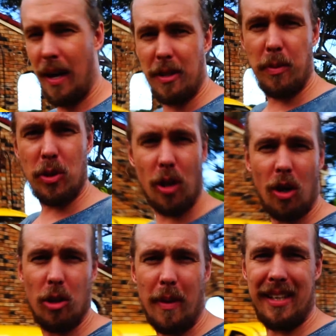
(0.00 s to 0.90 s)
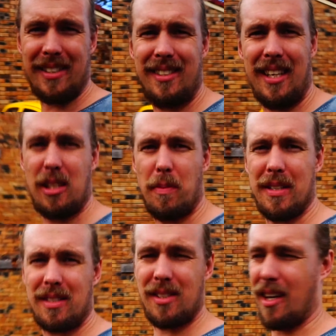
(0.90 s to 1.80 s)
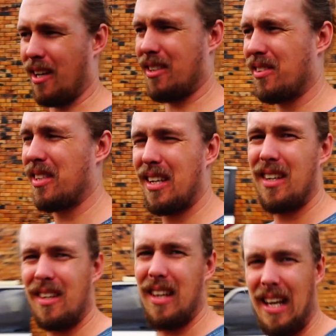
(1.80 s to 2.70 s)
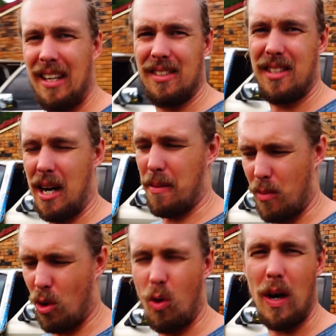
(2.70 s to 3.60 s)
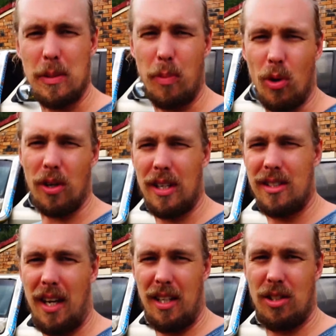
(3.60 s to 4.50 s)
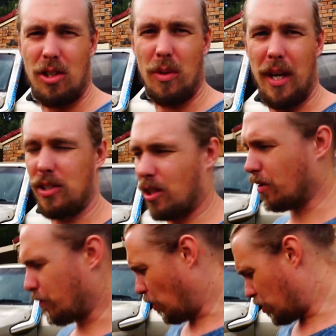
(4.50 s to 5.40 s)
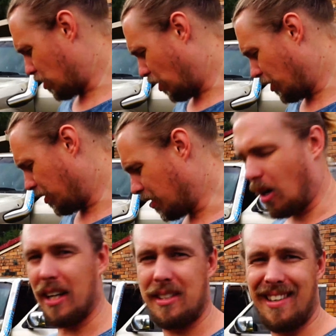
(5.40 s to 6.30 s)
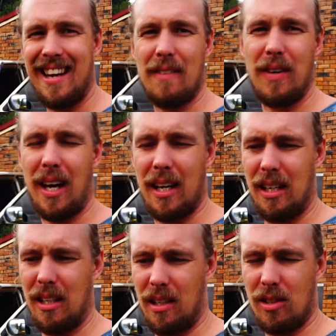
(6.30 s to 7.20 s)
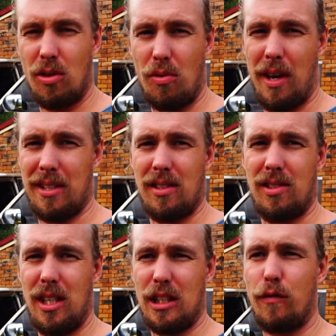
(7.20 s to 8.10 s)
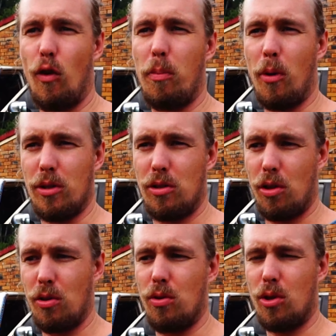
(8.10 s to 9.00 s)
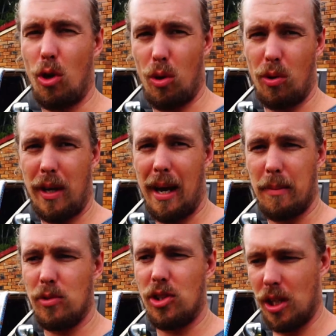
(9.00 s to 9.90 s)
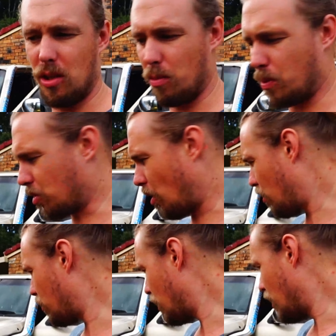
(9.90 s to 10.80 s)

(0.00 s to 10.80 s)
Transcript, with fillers: had the patrol about six months now and um, always bought it intending to do an engine conversion on it. I did have a 2006 4.2 coil cab GU Patrol